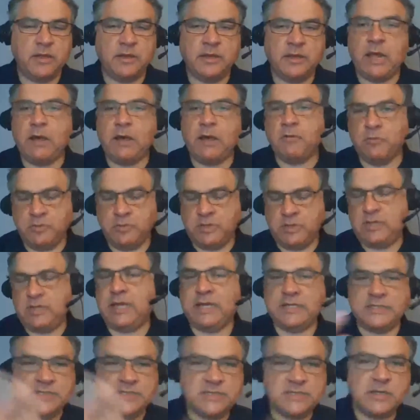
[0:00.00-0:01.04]
Now,
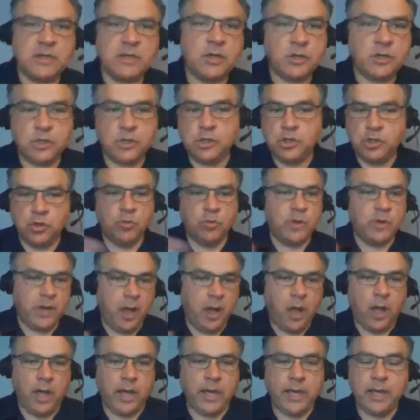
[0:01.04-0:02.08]
yes, you and
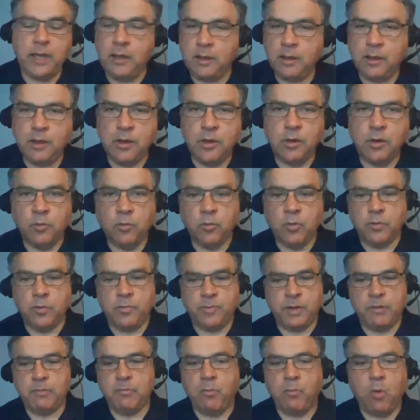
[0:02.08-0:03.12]
I would
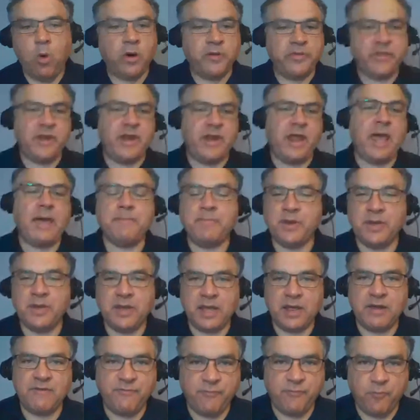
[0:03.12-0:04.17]
be more than happy to
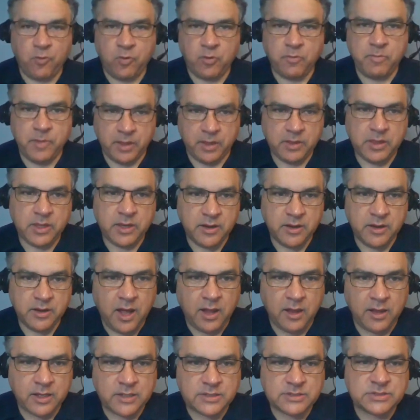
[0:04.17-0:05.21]
get $4 million.
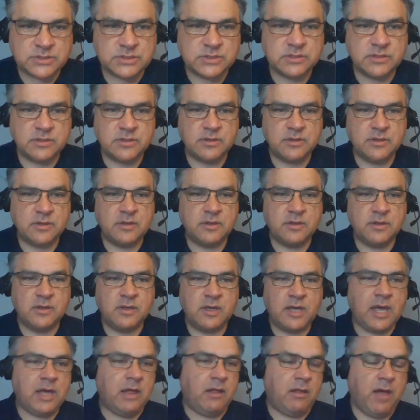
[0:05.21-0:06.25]

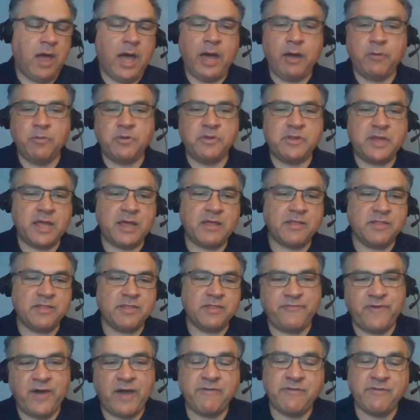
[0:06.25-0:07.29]
Hell, I would take the
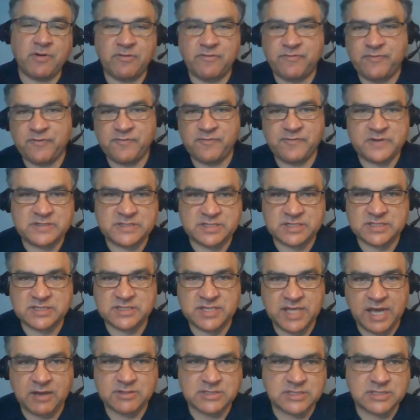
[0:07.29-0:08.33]

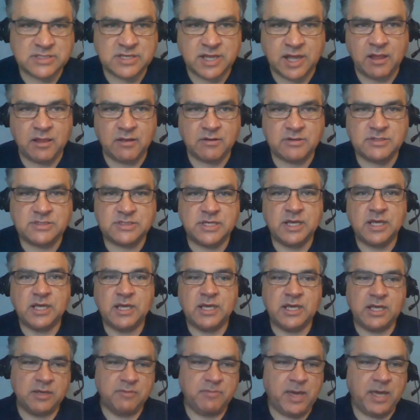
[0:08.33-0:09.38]
$556,000
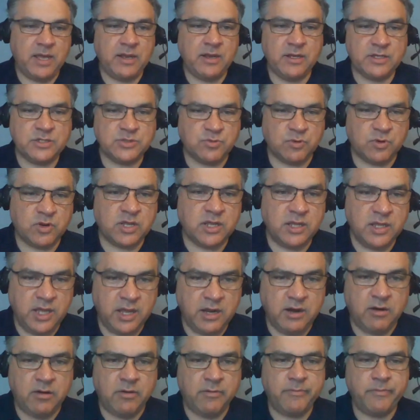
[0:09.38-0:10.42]
he made in his rookie
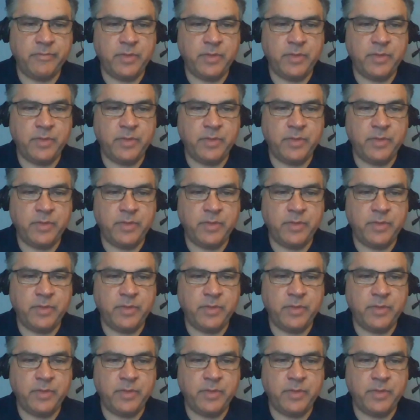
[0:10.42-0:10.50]
year.